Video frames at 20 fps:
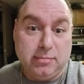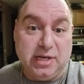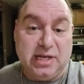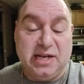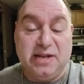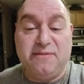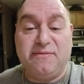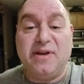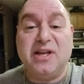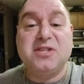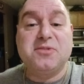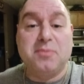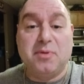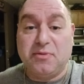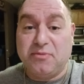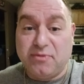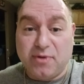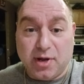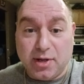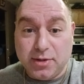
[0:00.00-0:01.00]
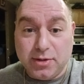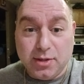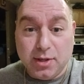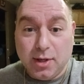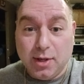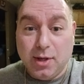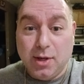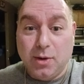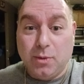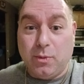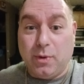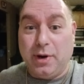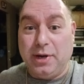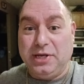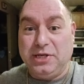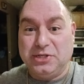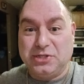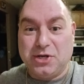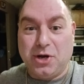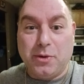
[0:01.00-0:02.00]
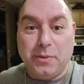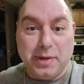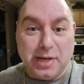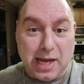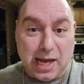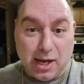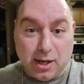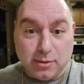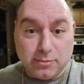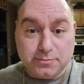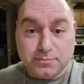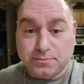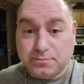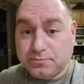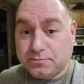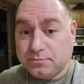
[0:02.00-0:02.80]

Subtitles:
an investment fund where he's going out